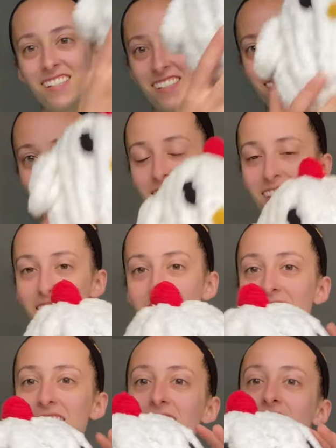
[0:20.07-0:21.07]
so this
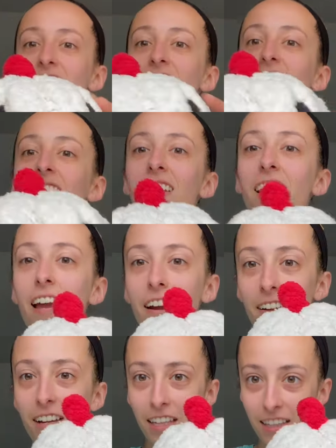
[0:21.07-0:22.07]
is
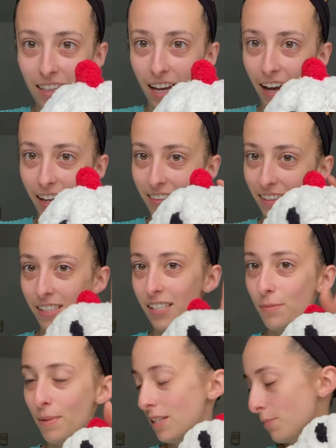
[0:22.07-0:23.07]
Harriet the Hen. This is
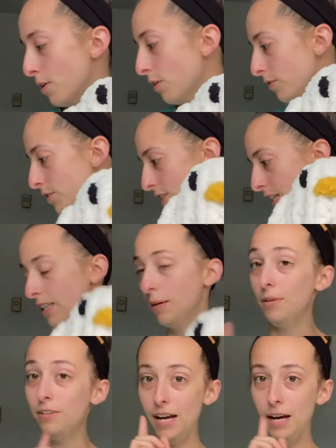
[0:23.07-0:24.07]
my small version. Let
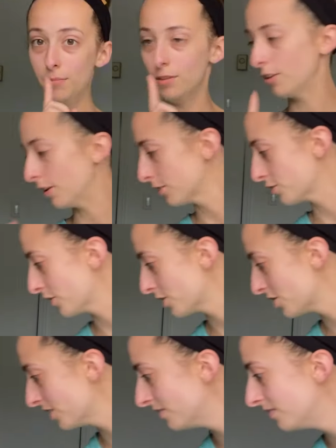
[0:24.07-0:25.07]
me grab the large
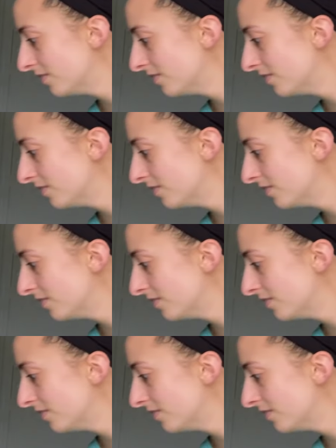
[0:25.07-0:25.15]
version.